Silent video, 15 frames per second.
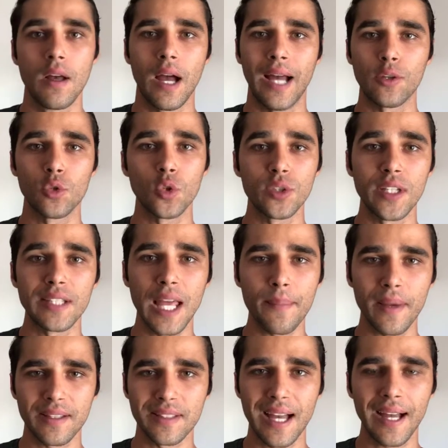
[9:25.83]
I don't know the
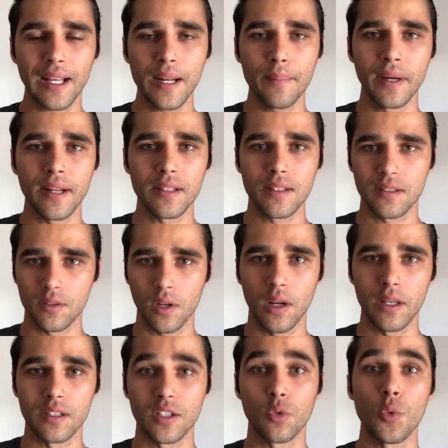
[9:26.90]
name exactly, but it's
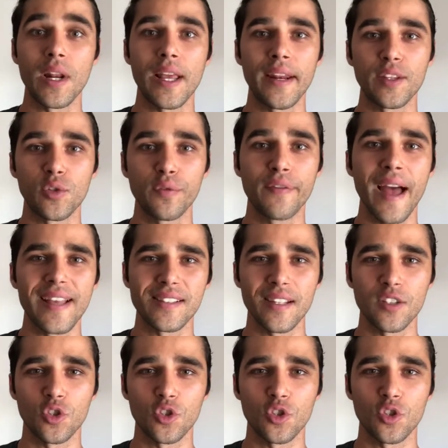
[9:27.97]
it's related to fasting.